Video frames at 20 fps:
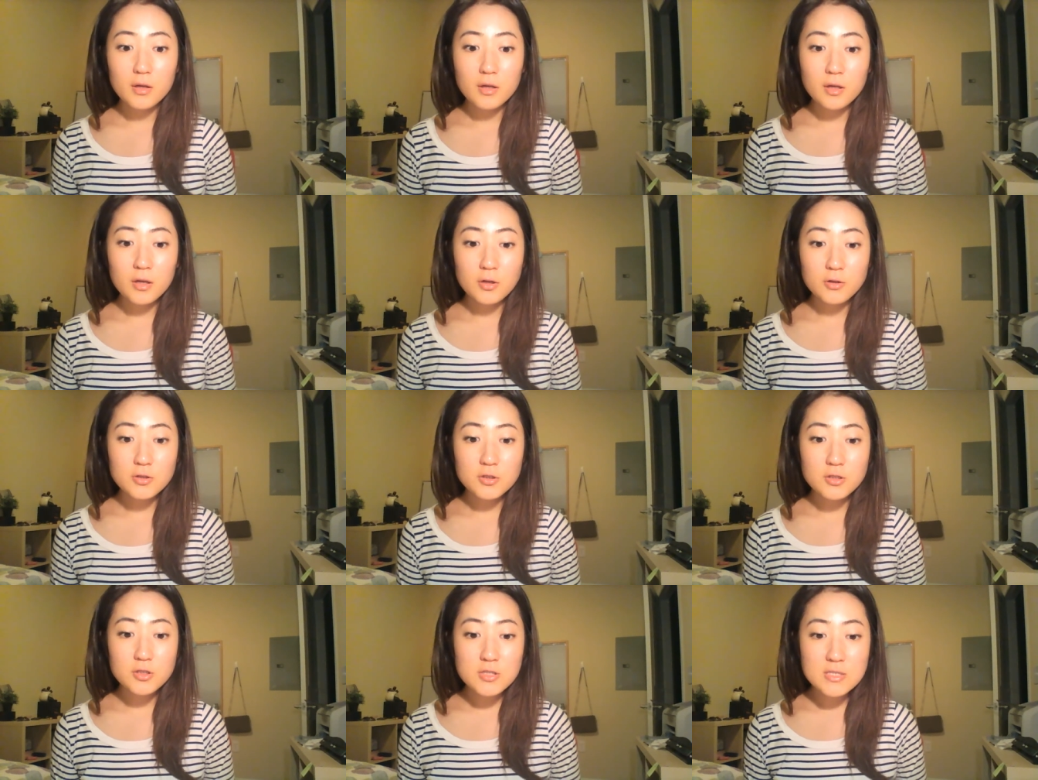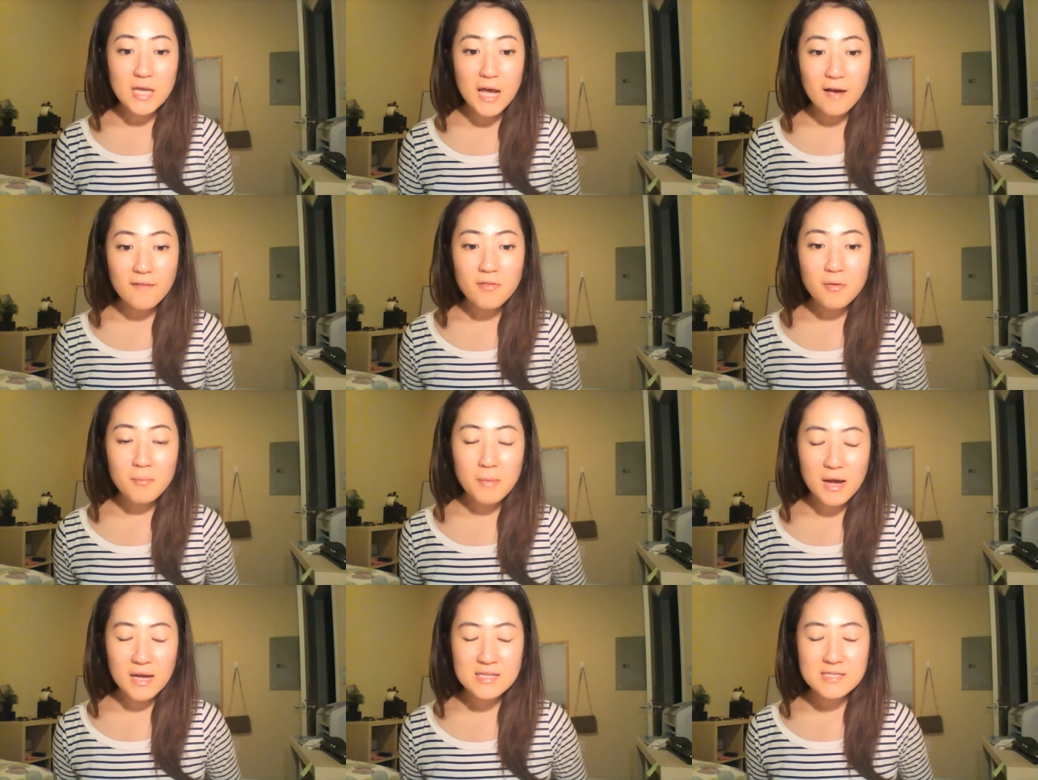You know, just have the
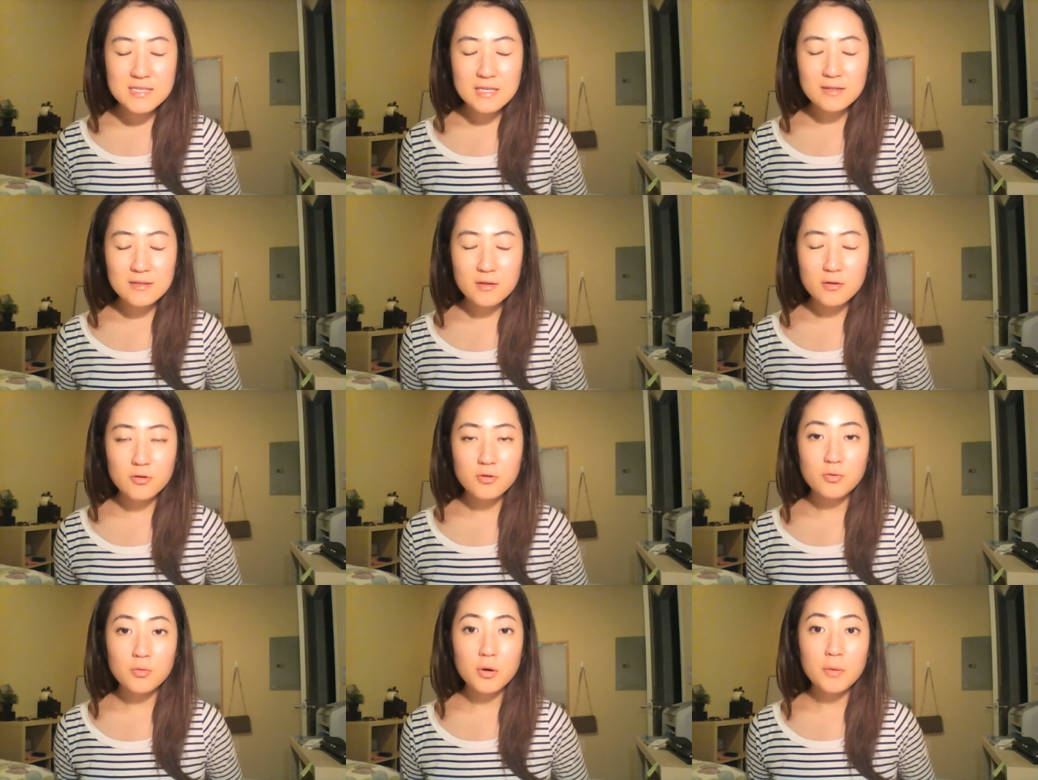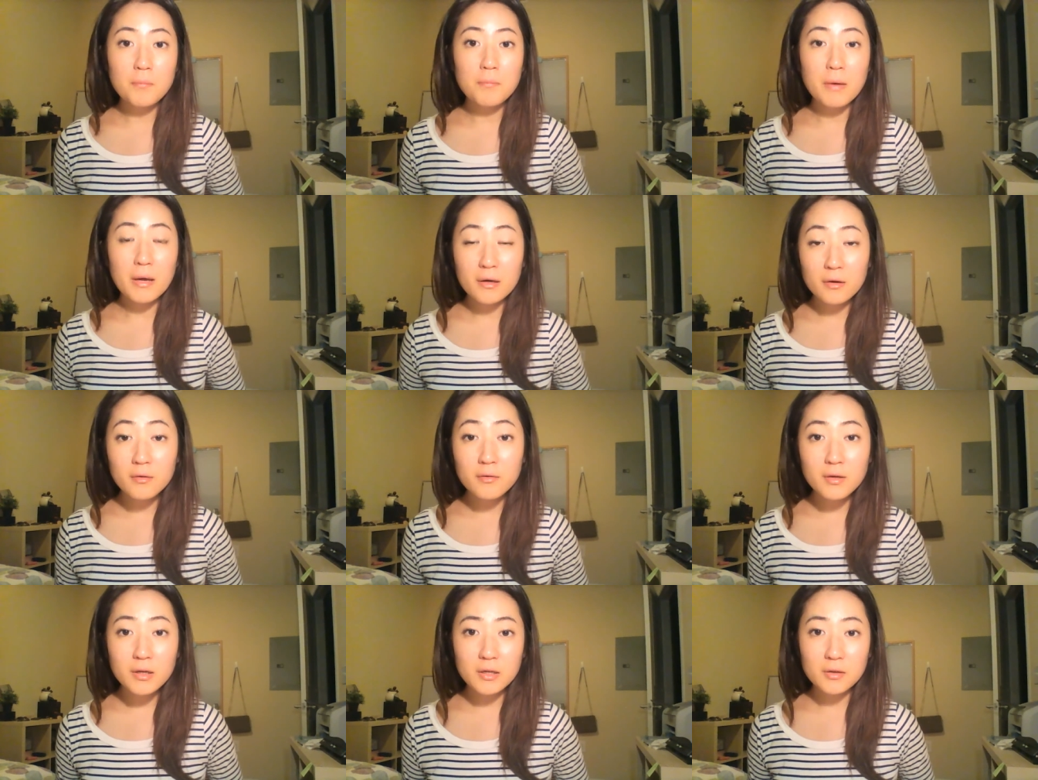mindset that you are
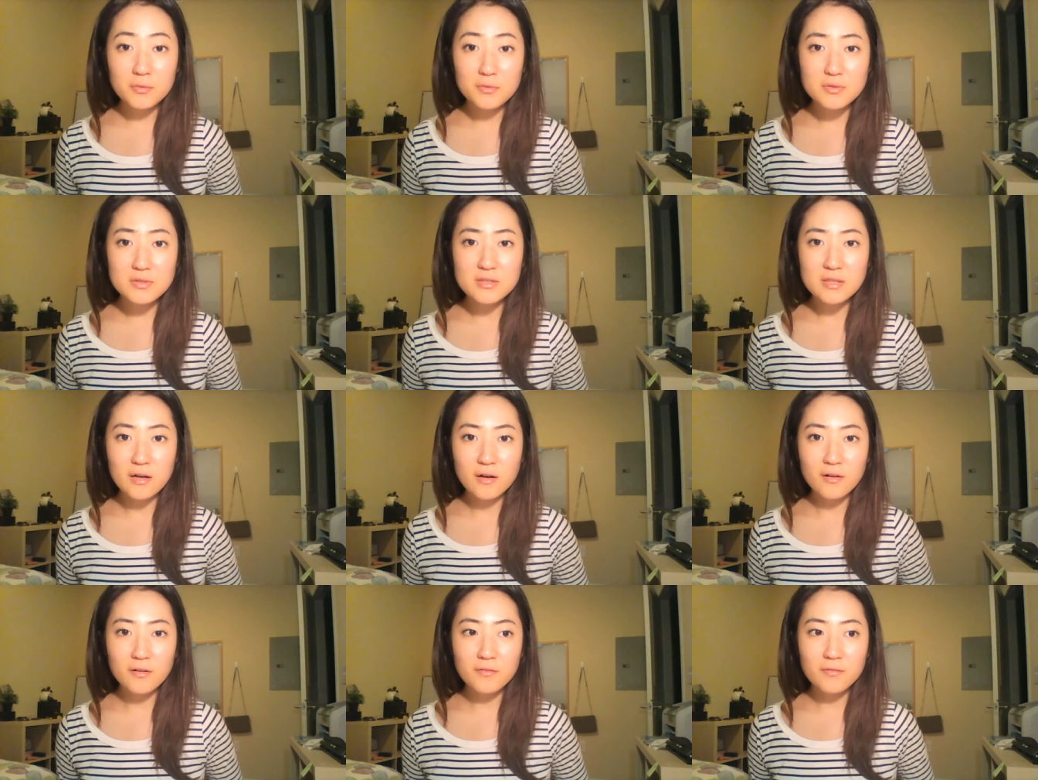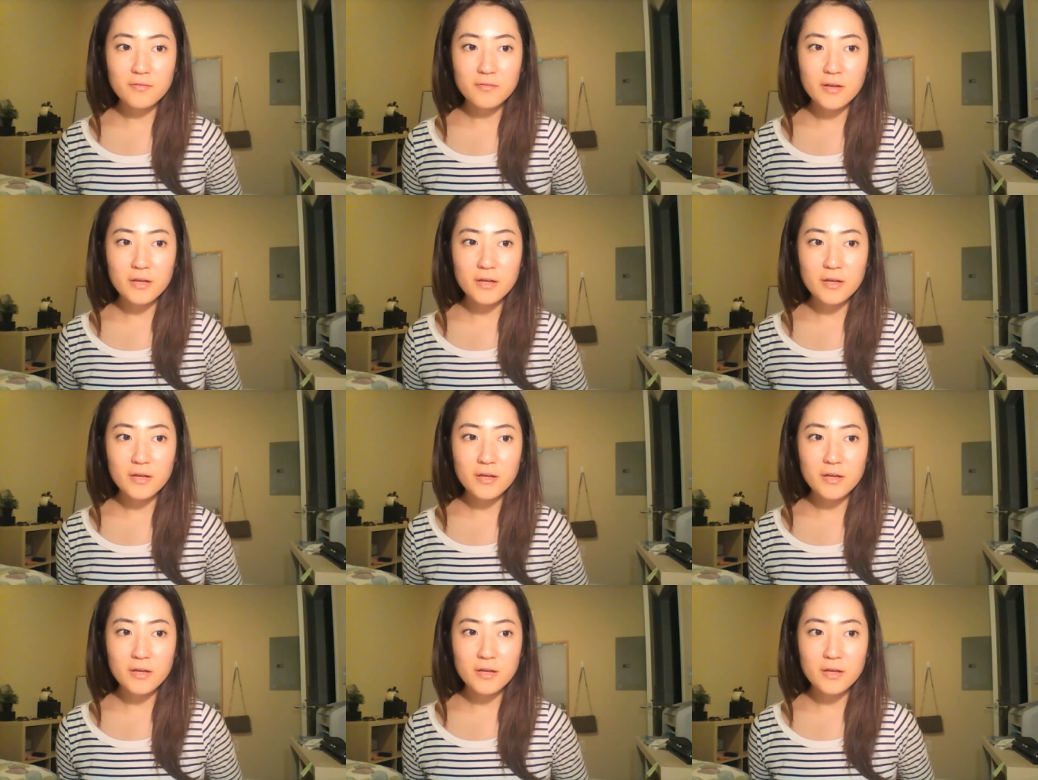bettering yourself,